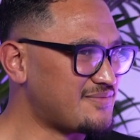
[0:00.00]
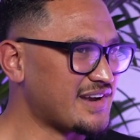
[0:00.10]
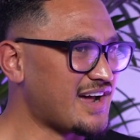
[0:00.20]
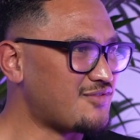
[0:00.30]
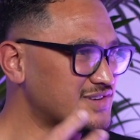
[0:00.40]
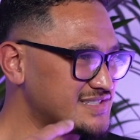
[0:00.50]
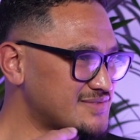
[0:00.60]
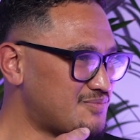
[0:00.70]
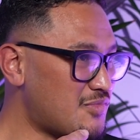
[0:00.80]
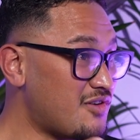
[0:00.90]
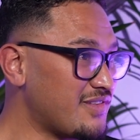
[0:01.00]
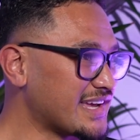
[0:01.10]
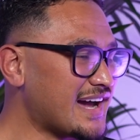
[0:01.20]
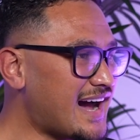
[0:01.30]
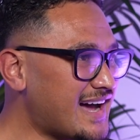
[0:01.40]
but I was more of
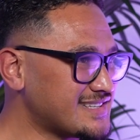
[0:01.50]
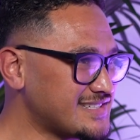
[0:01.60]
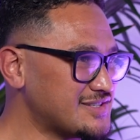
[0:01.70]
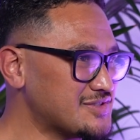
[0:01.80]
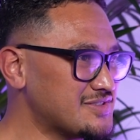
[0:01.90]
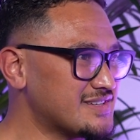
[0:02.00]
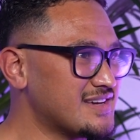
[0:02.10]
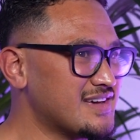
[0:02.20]
like an artsy dude.